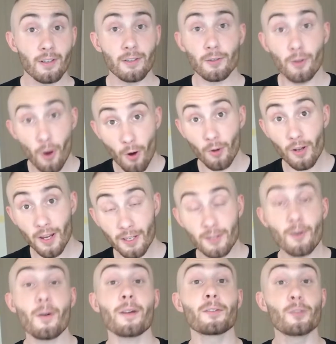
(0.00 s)
your goal,
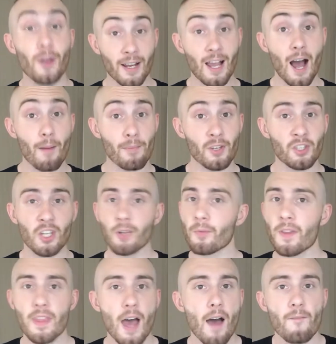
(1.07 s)
to accomplish it
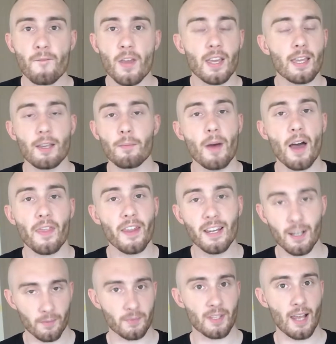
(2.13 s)
without thinking about any
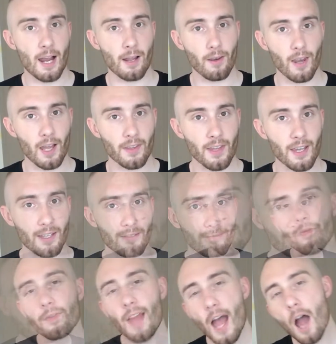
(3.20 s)
obstacle like that.
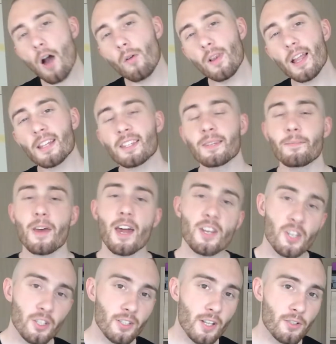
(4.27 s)
Now let's
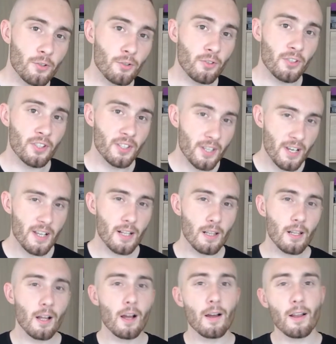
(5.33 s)
imagine that you're
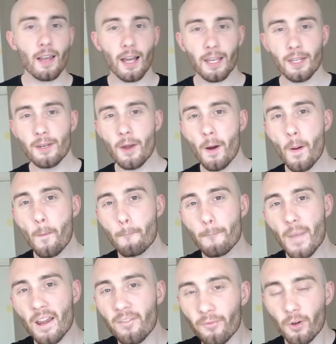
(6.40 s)
still,
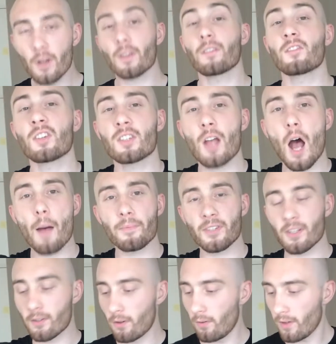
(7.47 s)
in front of this
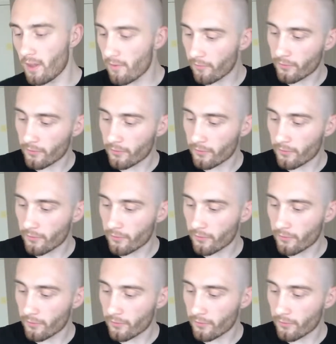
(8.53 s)
obstacle, in